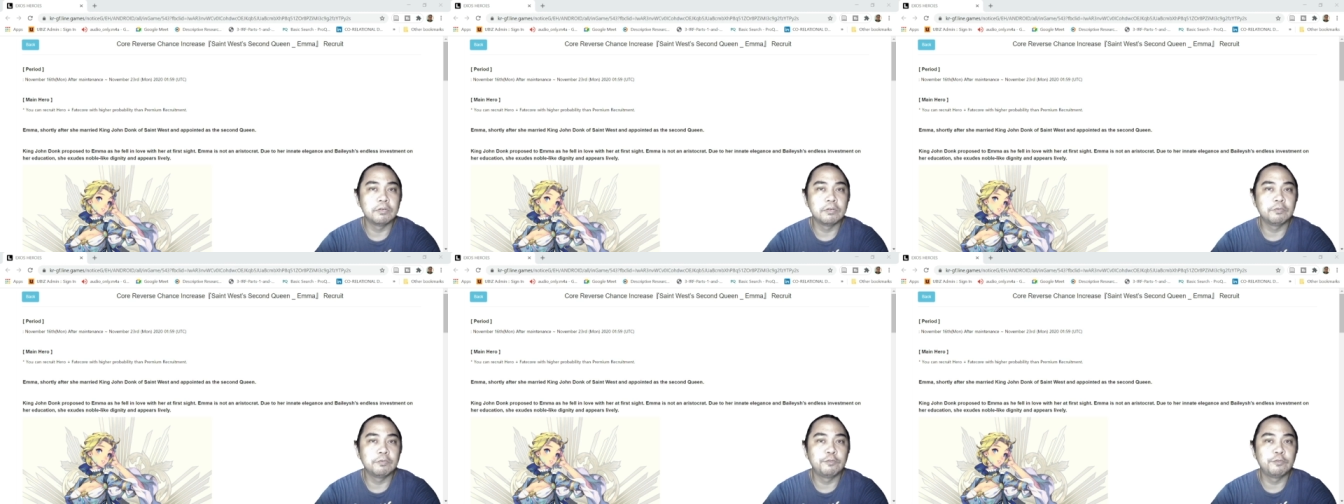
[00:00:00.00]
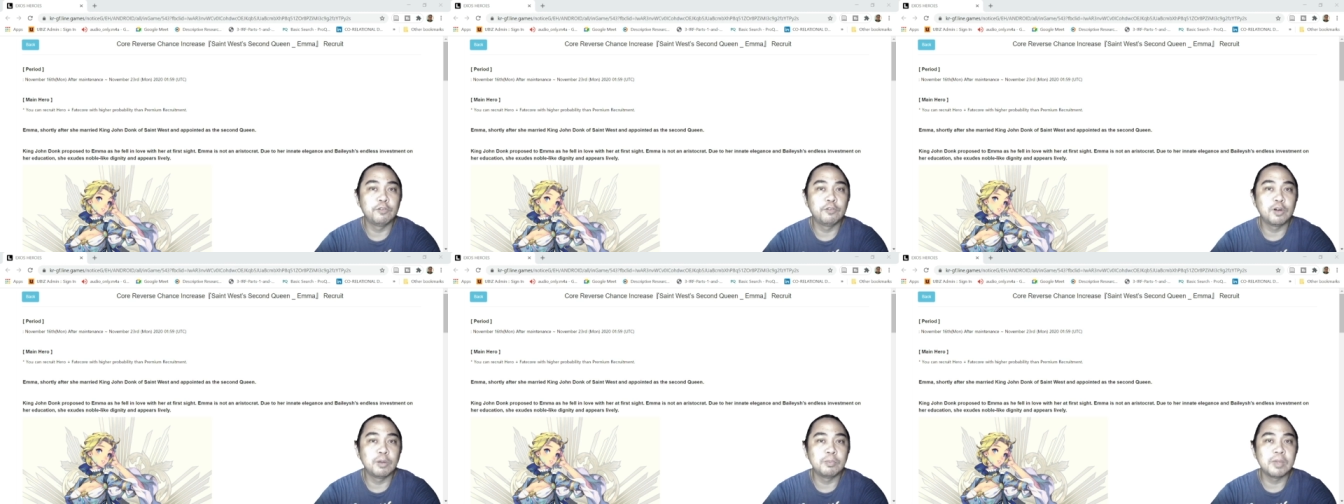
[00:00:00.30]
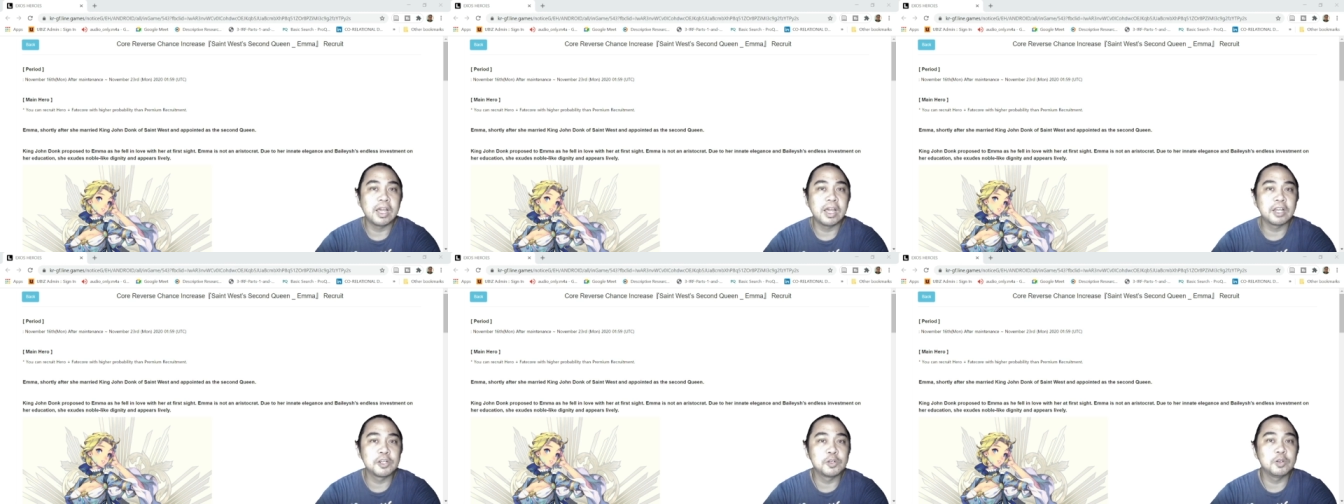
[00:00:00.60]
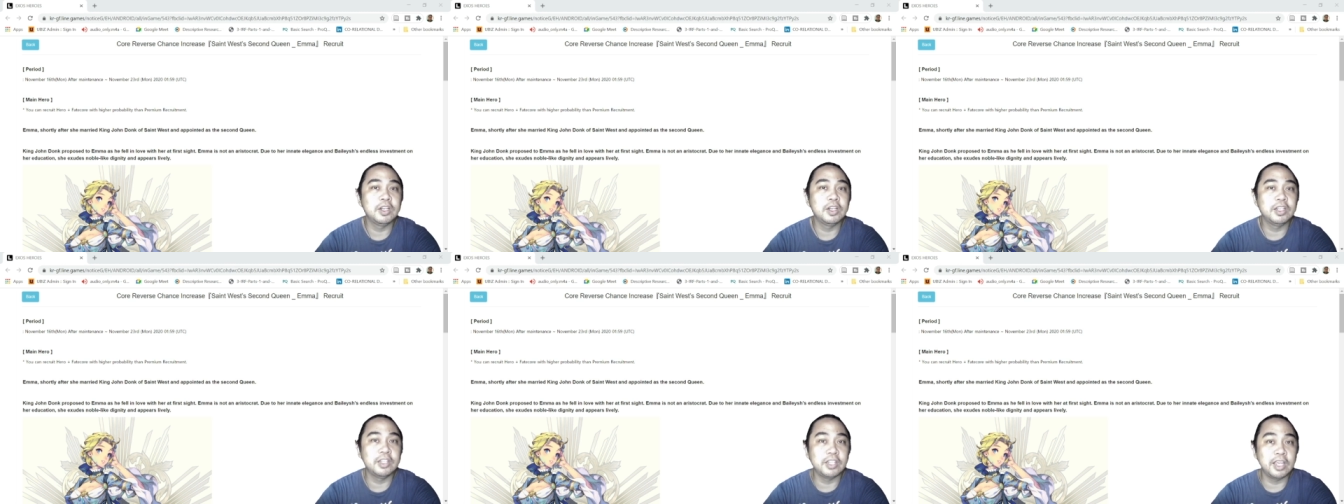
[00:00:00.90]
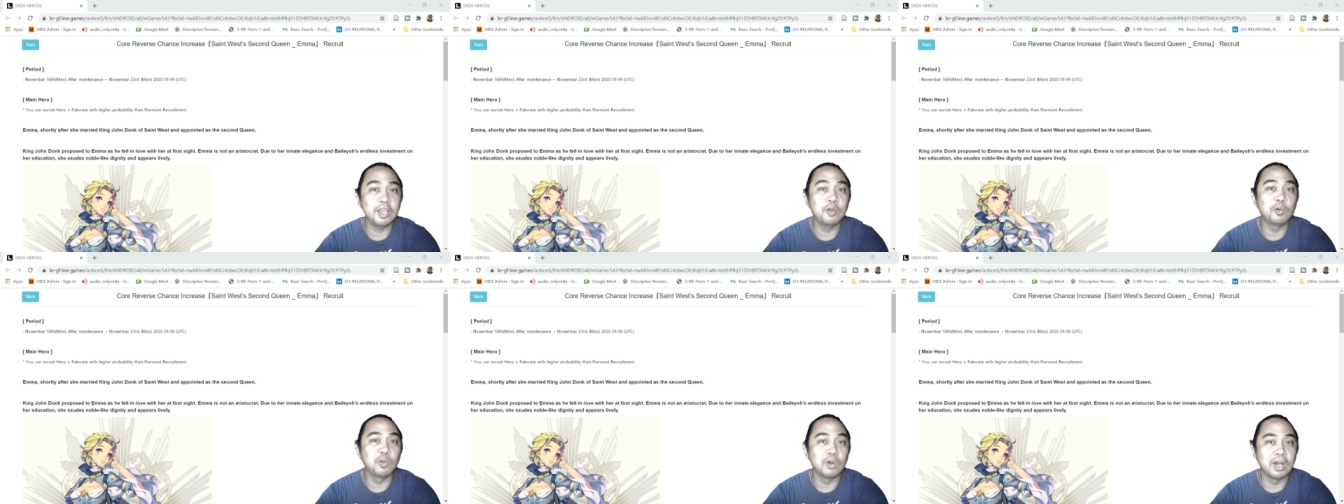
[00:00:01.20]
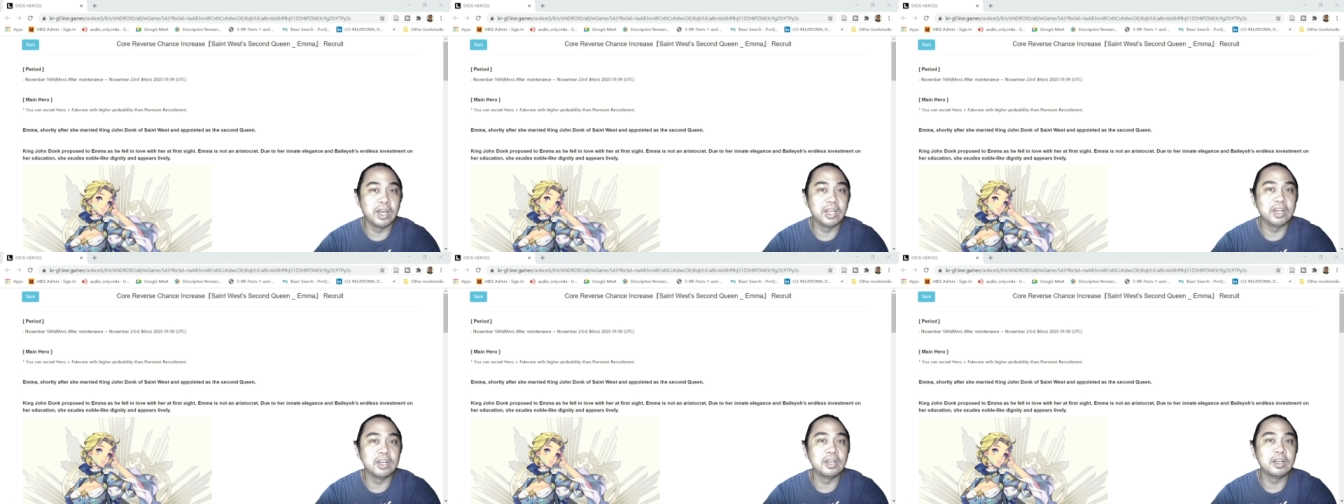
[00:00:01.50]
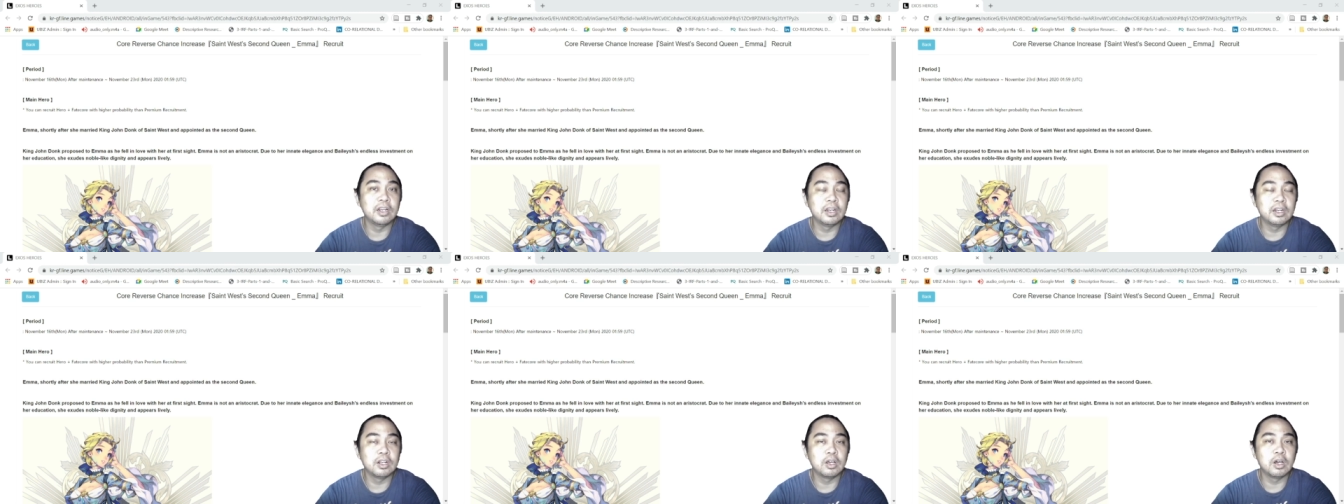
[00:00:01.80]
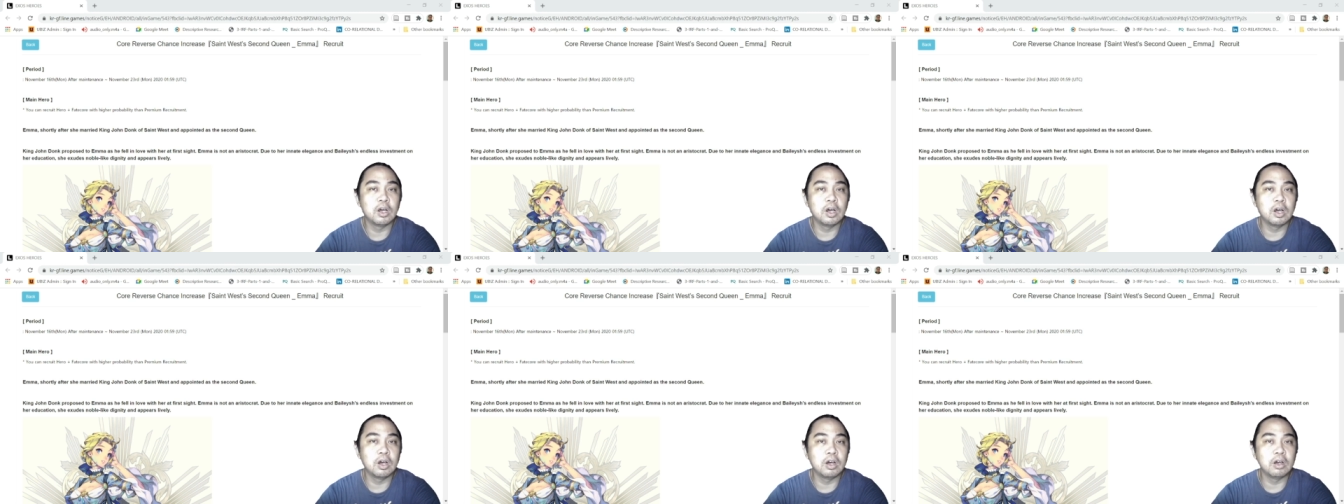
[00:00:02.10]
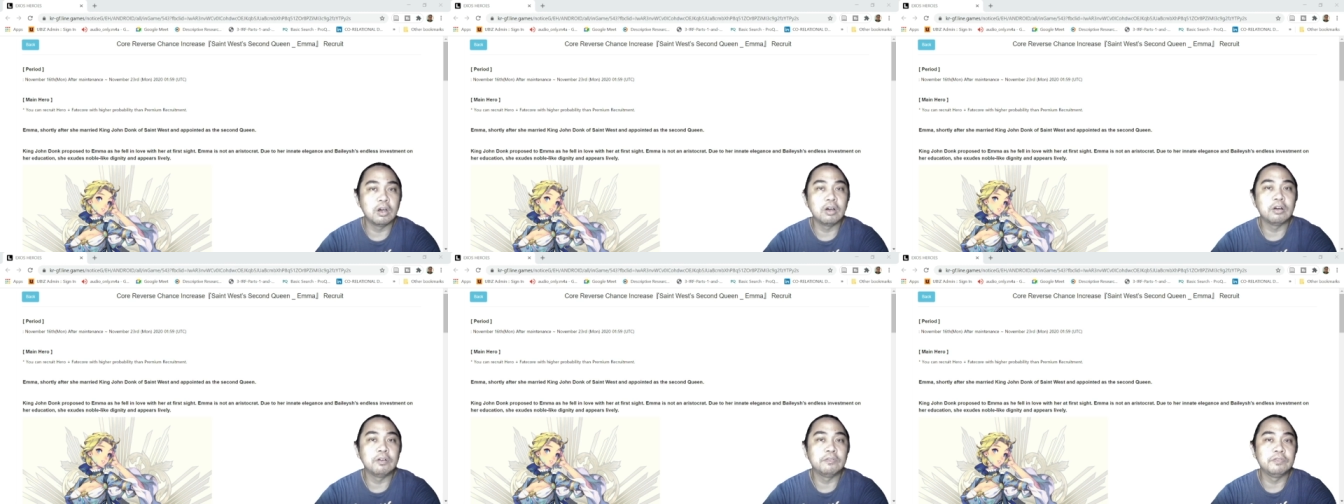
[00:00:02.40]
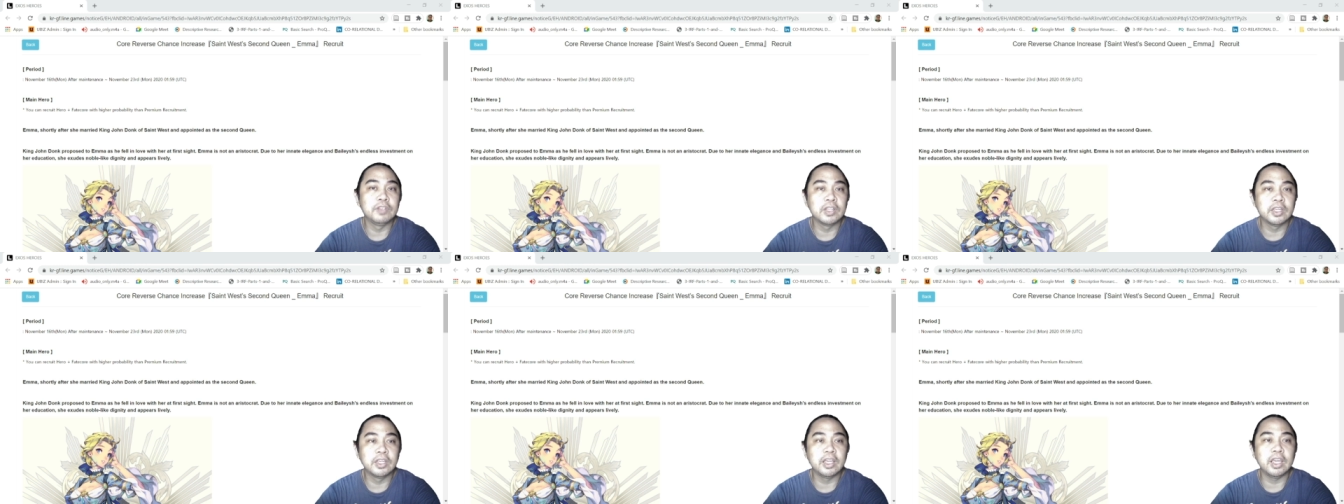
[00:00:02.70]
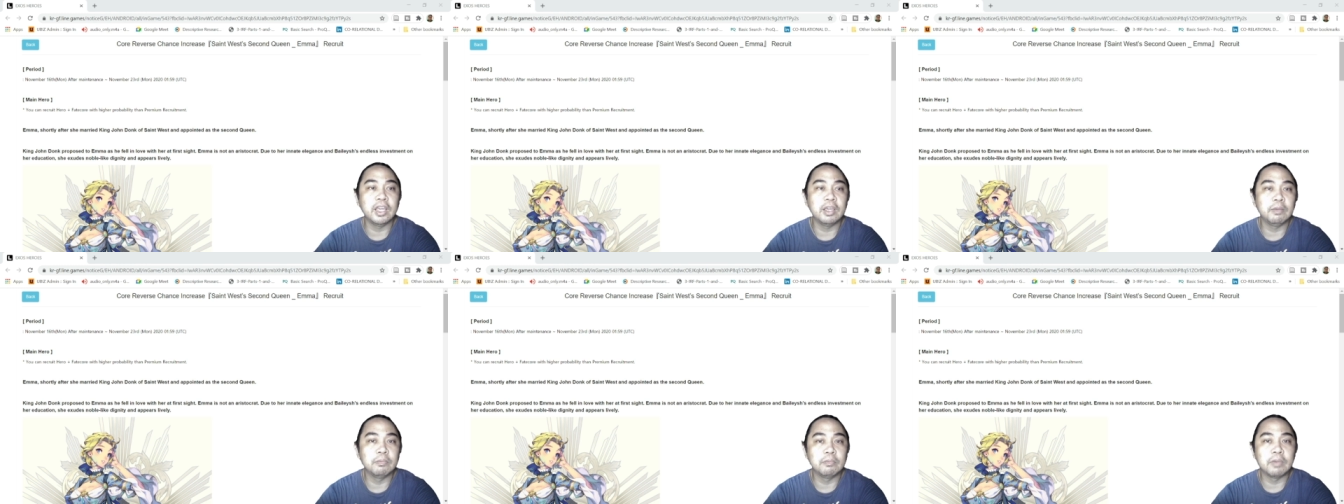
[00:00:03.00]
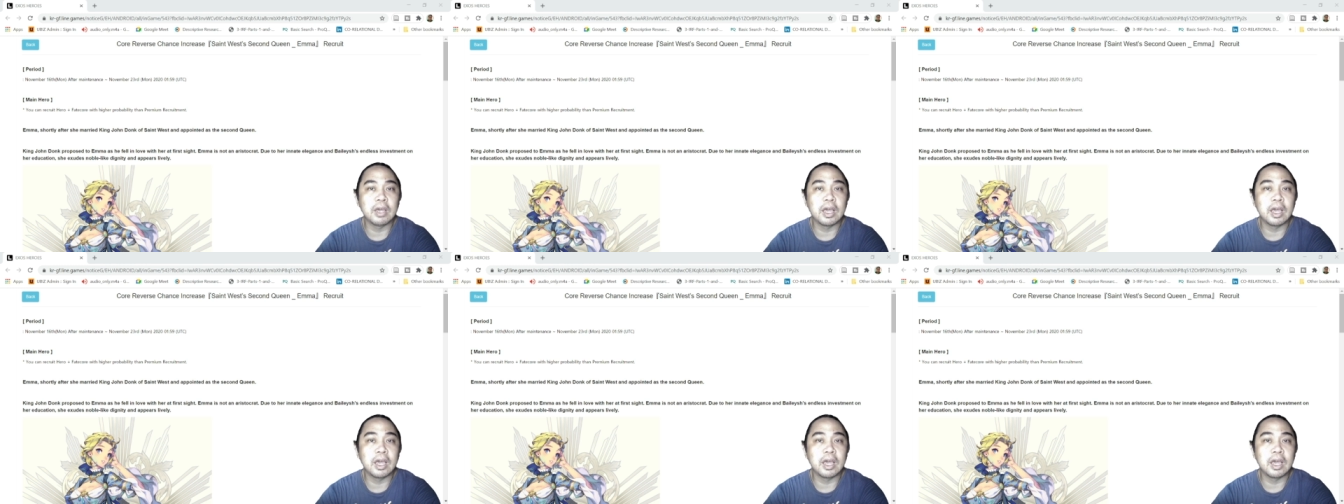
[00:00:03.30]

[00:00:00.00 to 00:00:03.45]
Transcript: from actually day one of the game,